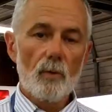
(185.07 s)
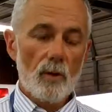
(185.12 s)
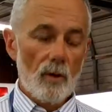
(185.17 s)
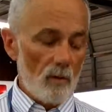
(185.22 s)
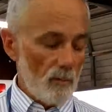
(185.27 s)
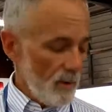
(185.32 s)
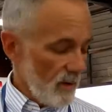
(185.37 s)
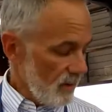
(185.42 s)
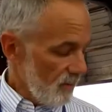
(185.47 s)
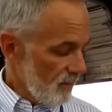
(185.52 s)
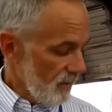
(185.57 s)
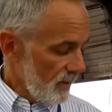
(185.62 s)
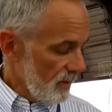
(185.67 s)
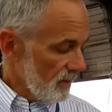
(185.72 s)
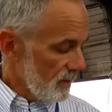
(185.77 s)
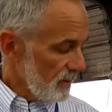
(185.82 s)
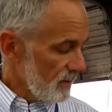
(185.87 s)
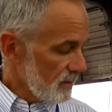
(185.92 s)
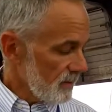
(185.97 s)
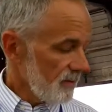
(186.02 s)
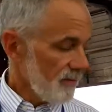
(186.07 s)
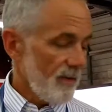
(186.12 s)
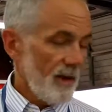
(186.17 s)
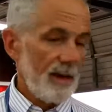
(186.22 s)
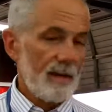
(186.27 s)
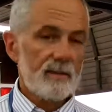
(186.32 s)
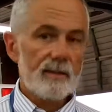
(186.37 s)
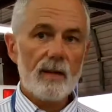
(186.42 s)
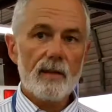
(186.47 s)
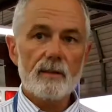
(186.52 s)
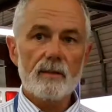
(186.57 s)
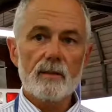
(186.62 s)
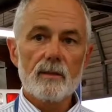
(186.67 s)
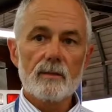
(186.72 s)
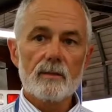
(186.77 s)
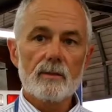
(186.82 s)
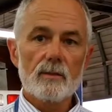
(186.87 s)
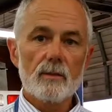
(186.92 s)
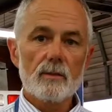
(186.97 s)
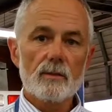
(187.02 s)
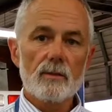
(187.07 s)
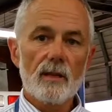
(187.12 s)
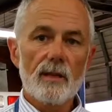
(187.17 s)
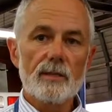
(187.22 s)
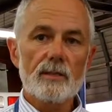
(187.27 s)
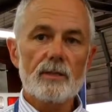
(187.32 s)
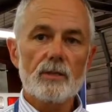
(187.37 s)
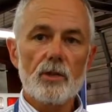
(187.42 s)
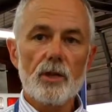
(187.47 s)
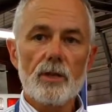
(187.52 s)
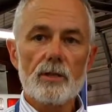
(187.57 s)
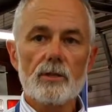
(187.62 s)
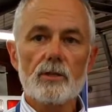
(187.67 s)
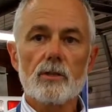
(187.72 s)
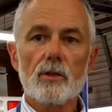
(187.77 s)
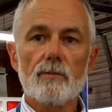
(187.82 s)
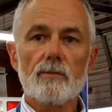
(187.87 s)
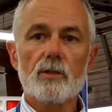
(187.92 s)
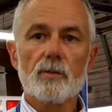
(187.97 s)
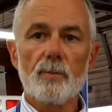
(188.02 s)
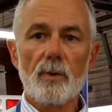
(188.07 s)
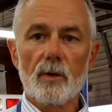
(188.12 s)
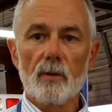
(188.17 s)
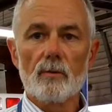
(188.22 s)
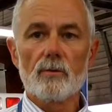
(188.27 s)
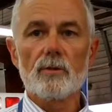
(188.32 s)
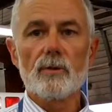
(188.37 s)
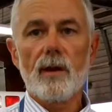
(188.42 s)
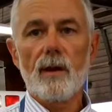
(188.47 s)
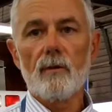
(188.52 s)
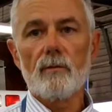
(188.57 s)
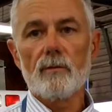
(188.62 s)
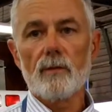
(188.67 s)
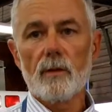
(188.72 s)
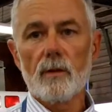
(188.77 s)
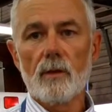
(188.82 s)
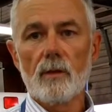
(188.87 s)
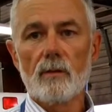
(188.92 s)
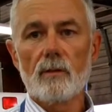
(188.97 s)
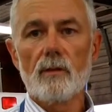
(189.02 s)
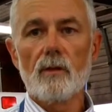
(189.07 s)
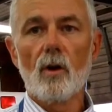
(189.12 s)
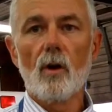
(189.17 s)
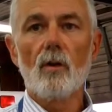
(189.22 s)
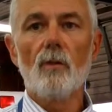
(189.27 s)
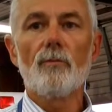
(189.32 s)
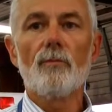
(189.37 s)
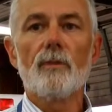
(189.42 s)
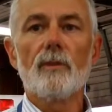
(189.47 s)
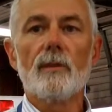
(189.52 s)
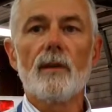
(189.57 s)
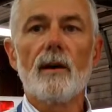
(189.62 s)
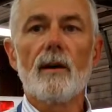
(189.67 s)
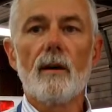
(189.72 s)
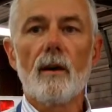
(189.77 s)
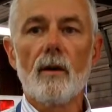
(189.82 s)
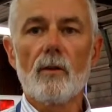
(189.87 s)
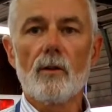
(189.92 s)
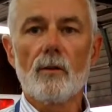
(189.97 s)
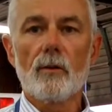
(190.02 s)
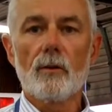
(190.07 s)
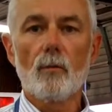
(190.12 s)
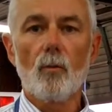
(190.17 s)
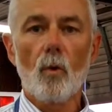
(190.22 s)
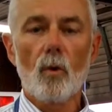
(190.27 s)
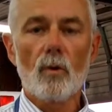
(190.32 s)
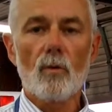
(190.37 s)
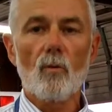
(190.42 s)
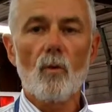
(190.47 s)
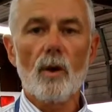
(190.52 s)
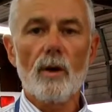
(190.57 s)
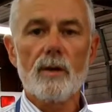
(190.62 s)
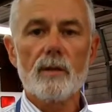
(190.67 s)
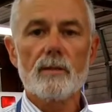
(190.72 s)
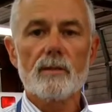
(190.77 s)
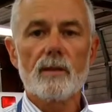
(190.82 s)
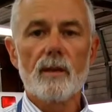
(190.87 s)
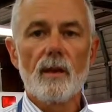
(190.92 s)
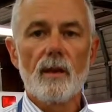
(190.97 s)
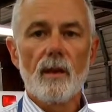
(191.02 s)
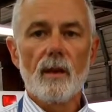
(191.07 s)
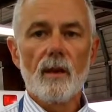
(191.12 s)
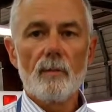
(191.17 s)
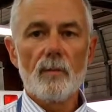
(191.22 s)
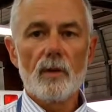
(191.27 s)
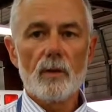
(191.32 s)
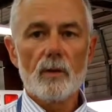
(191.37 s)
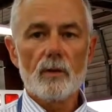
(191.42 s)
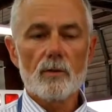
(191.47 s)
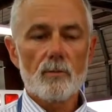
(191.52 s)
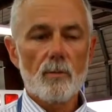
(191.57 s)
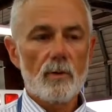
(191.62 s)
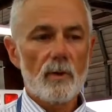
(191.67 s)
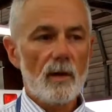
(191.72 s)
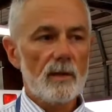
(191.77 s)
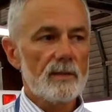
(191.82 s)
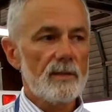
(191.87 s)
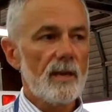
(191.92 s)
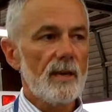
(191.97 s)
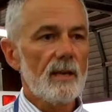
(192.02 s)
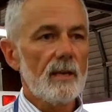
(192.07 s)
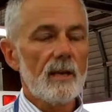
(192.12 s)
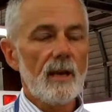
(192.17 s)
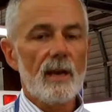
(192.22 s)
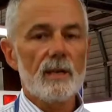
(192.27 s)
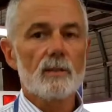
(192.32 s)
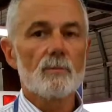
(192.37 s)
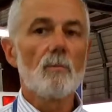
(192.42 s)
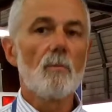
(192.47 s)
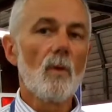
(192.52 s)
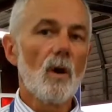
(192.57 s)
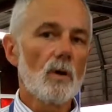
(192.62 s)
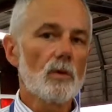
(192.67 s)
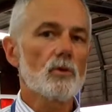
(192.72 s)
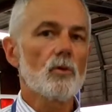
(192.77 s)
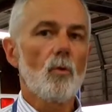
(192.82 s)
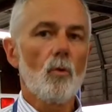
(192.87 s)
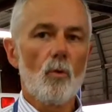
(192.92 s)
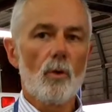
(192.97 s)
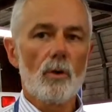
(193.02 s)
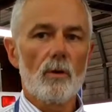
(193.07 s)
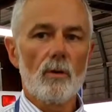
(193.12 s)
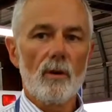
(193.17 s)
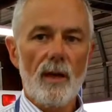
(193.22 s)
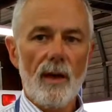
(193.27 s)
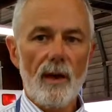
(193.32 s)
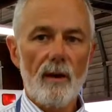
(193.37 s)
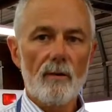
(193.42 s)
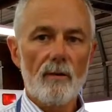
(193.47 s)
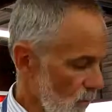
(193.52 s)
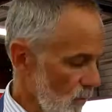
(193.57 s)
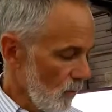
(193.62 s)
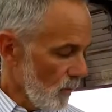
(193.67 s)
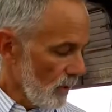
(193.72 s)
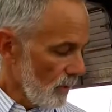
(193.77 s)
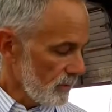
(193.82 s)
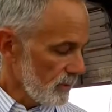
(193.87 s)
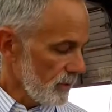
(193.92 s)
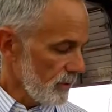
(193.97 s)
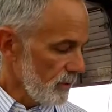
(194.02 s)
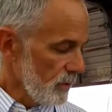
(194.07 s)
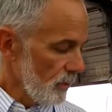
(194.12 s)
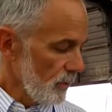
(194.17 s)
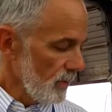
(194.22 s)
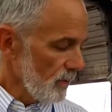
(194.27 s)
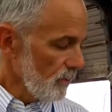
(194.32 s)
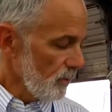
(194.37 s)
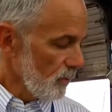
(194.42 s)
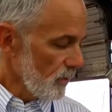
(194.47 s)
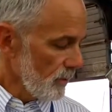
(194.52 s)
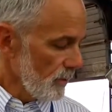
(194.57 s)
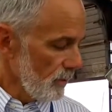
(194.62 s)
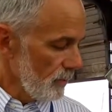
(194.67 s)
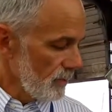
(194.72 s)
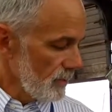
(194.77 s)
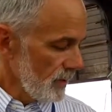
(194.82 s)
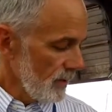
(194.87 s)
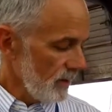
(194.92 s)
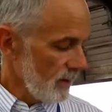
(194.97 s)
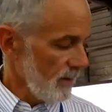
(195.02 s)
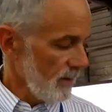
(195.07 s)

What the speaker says: Another benefit is the fact that there's less chances of spills out in the Gulf and other waterways, because we're not taking as much oil out of wells to do it. We're using